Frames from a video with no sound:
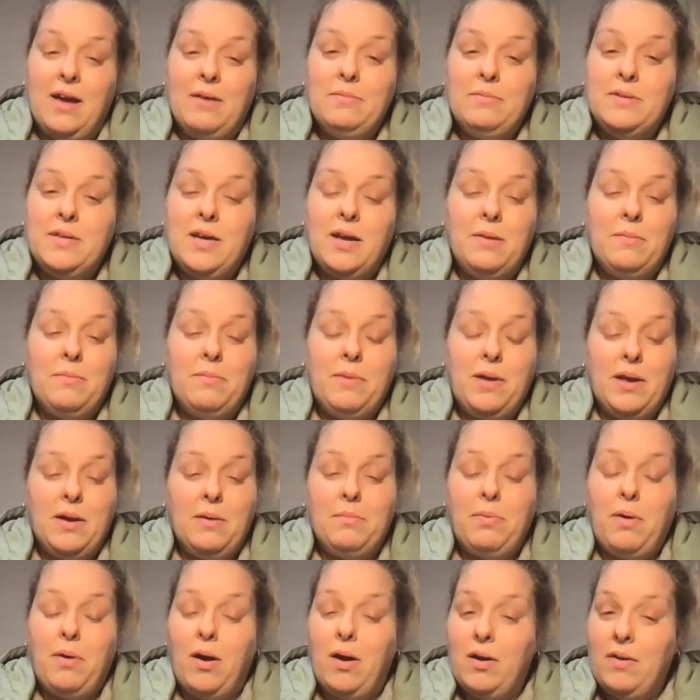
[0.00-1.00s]
I'm done being
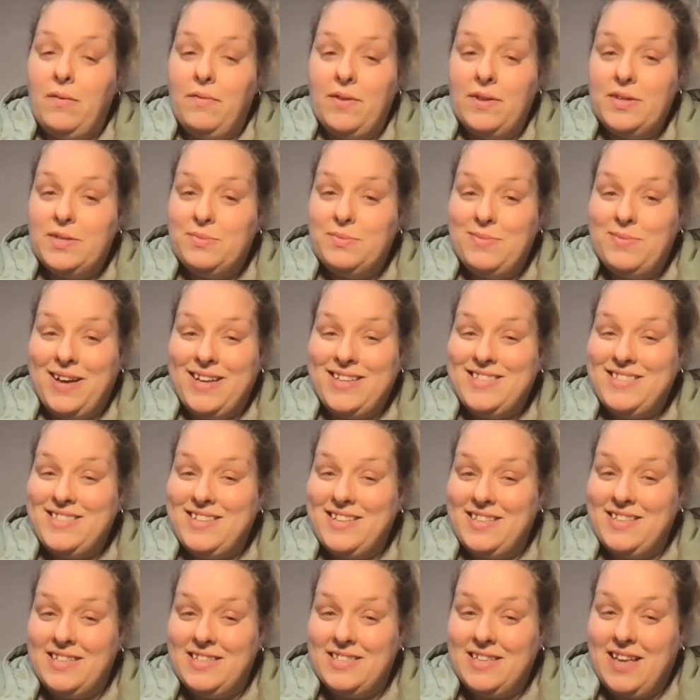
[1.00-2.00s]
a part of this mess
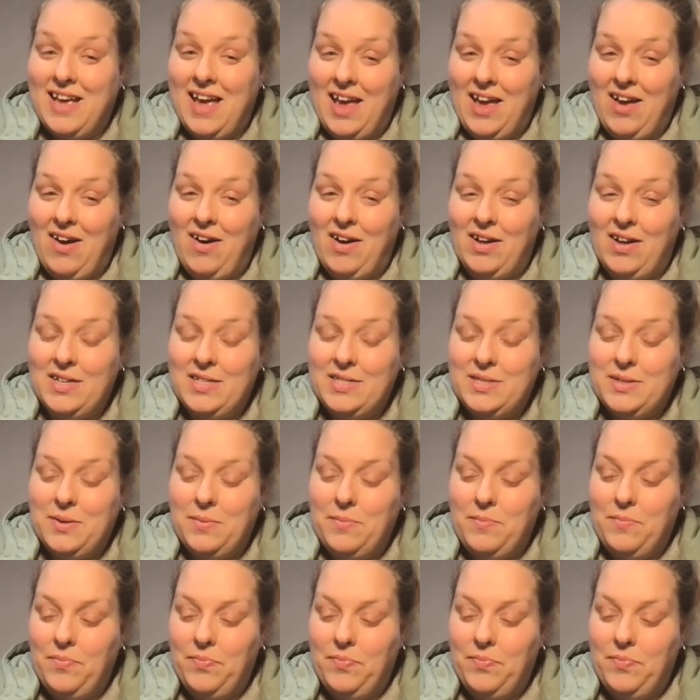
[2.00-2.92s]
and this chaos.